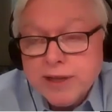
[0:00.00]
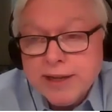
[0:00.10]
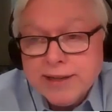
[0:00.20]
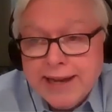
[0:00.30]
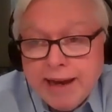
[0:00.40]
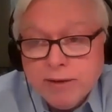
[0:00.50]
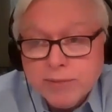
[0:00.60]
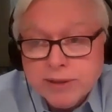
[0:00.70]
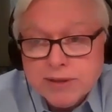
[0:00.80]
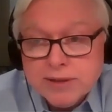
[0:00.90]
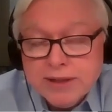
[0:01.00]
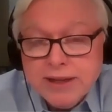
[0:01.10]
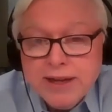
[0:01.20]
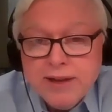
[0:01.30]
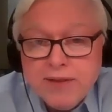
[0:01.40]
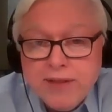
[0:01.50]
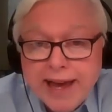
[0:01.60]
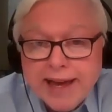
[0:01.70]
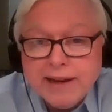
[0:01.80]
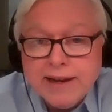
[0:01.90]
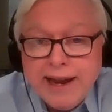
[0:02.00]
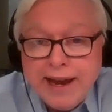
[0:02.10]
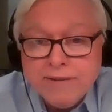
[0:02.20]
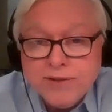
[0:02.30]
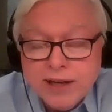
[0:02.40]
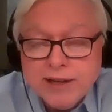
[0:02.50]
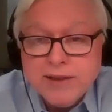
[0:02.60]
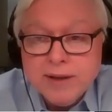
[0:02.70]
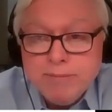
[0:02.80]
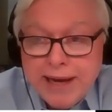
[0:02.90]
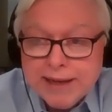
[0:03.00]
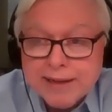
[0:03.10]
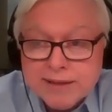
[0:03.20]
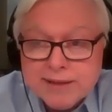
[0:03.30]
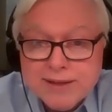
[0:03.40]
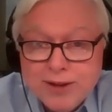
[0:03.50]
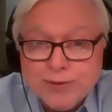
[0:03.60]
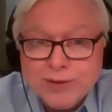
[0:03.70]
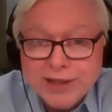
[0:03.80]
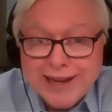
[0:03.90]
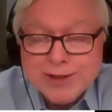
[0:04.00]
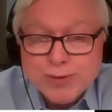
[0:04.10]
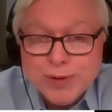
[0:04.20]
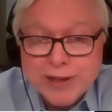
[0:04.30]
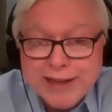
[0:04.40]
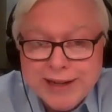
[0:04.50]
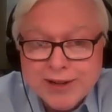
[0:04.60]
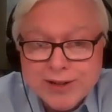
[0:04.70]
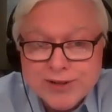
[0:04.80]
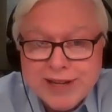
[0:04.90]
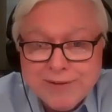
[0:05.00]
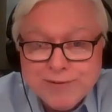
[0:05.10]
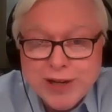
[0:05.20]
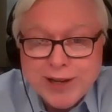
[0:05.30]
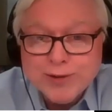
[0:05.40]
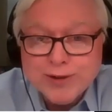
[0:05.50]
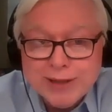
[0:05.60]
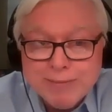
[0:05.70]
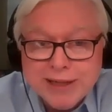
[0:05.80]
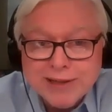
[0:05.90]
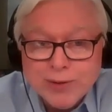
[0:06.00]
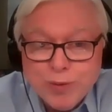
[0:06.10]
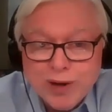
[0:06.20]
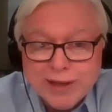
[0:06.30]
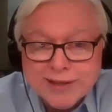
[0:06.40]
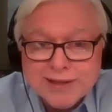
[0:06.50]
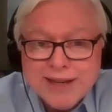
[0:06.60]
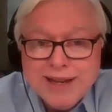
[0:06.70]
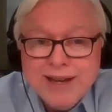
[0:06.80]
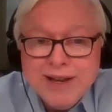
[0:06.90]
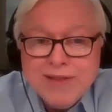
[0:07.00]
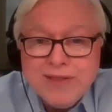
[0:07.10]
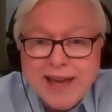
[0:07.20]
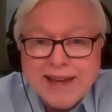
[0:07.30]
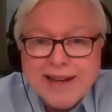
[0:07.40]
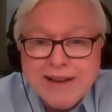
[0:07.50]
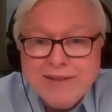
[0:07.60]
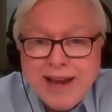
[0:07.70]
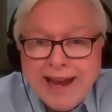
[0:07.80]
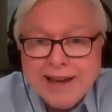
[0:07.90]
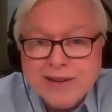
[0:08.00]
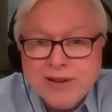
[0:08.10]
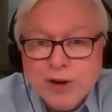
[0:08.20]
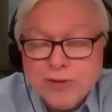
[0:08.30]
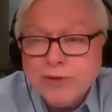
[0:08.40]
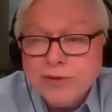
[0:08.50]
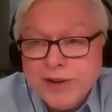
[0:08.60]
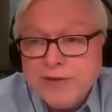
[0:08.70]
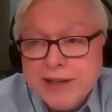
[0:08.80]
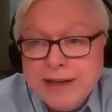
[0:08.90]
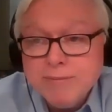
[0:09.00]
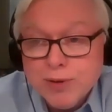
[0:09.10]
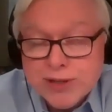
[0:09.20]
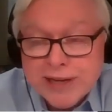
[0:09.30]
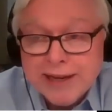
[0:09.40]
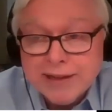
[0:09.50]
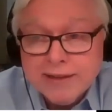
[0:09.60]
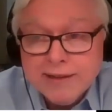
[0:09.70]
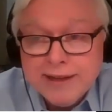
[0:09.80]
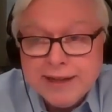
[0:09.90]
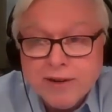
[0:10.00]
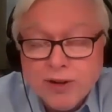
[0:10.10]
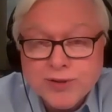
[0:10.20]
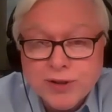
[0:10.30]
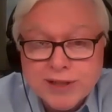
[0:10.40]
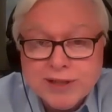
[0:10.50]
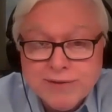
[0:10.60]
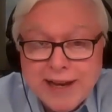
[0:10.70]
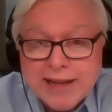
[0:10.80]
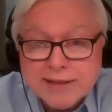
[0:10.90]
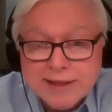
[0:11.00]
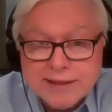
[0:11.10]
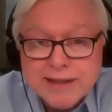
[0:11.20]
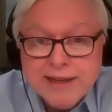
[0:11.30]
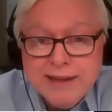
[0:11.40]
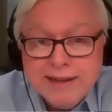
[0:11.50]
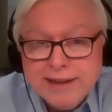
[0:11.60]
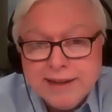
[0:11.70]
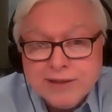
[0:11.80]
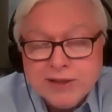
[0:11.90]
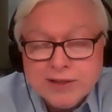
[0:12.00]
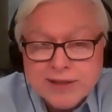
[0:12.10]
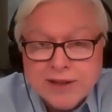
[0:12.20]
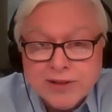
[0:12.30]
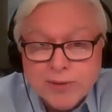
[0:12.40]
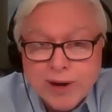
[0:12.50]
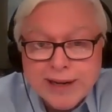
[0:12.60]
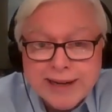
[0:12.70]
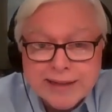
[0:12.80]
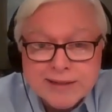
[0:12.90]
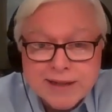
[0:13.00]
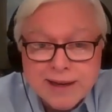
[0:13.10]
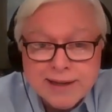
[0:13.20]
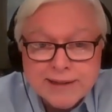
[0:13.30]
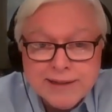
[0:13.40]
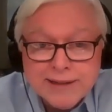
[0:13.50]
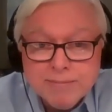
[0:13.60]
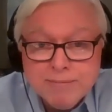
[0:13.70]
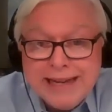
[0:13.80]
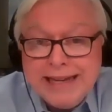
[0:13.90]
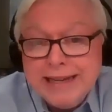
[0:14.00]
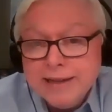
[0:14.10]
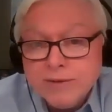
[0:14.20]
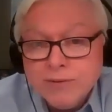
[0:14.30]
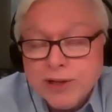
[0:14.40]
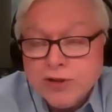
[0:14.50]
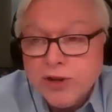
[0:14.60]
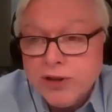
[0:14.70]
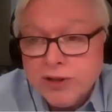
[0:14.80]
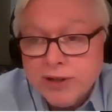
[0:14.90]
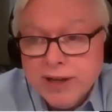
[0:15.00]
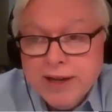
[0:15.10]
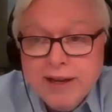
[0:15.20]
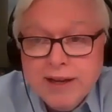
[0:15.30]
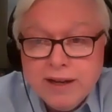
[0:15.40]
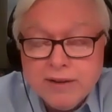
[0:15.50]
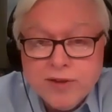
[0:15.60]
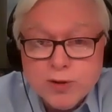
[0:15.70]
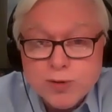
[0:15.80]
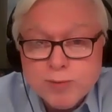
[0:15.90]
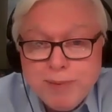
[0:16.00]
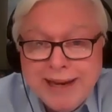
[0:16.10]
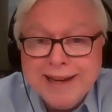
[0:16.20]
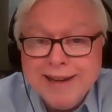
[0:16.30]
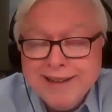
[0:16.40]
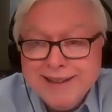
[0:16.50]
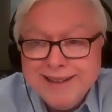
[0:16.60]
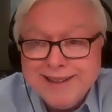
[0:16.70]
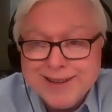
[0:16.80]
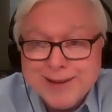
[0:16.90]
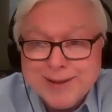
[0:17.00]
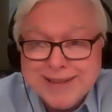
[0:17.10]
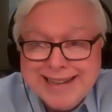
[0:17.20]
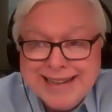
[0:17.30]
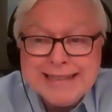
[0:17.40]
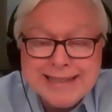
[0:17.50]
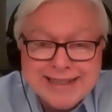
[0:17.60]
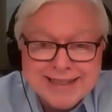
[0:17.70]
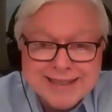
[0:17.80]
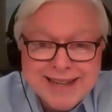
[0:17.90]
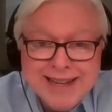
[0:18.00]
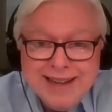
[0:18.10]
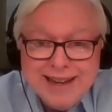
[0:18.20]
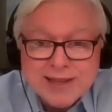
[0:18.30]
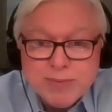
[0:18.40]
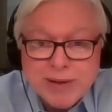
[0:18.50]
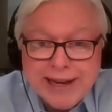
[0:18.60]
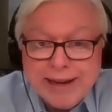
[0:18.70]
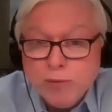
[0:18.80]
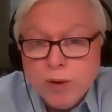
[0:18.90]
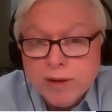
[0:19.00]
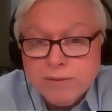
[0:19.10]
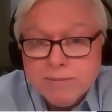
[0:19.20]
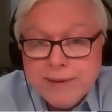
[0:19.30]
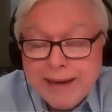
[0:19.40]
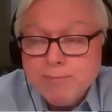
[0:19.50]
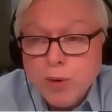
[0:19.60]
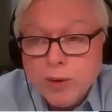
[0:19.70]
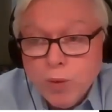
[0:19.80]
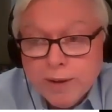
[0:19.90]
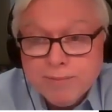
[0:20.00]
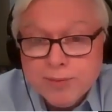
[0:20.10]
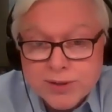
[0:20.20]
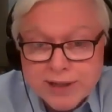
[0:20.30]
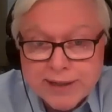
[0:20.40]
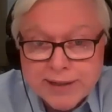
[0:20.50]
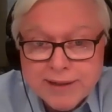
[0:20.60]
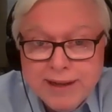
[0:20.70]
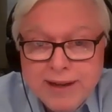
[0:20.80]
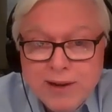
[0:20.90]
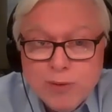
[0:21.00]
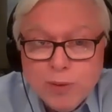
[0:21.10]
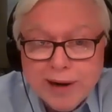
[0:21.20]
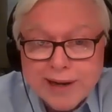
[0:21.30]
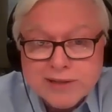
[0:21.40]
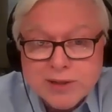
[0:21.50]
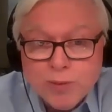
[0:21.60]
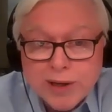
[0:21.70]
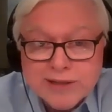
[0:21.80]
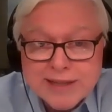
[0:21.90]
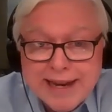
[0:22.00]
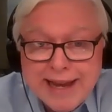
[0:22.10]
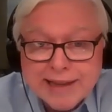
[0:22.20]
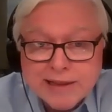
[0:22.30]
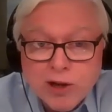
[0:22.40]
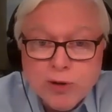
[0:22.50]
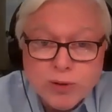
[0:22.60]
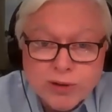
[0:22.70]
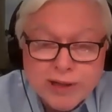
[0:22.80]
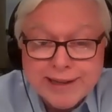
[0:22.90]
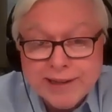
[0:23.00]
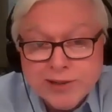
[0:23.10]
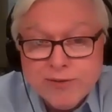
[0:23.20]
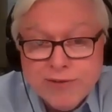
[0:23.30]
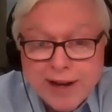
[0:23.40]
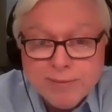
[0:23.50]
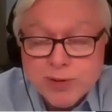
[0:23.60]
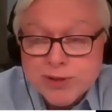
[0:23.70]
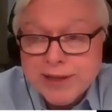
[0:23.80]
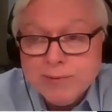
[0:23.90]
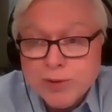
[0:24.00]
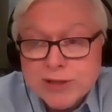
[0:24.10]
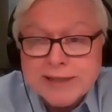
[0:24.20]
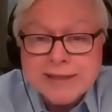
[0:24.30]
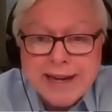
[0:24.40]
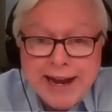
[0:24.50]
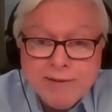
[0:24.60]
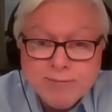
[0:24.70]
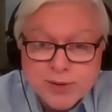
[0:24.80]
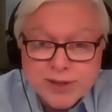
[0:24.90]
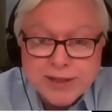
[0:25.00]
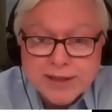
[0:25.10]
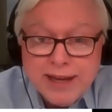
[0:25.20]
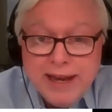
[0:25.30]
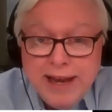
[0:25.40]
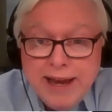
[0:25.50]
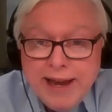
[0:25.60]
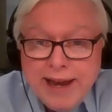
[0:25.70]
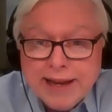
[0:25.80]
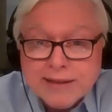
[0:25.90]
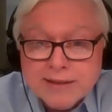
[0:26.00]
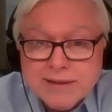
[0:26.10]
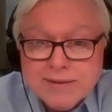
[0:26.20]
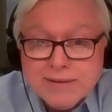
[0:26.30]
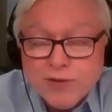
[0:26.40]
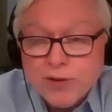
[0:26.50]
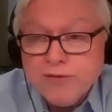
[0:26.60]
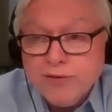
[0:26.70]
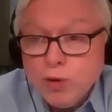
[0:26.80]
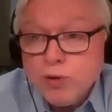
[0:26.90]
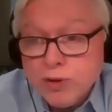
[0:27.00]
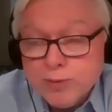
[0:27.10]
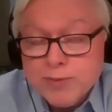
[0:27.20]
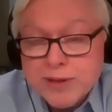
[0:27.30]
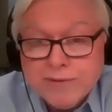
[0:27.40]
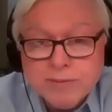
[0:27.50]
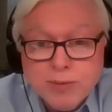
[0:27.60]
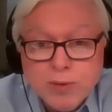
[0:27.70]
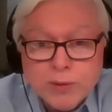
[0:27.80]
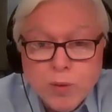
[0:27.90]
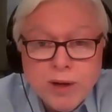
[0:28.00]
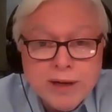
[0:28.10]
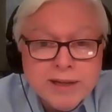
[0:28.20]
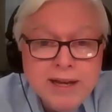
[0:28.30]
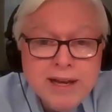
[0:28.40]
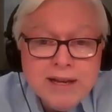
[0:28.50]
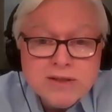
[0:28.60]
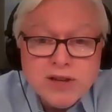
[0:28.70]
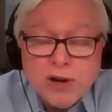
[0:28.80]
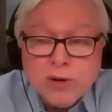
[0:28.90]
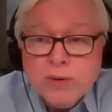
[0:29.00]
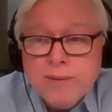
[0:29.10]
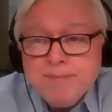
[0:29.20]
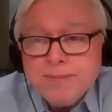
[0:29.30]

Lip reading: and endowments that have done the best over the last 20 years have generally been the ones that have had over 15% in alternative assets. And you can see on the right-hand side, the median return of those pink entities has been 8.1%, whereas the ones that had lower, like under 5%, were 6.5%. And for the full group, 7.1. So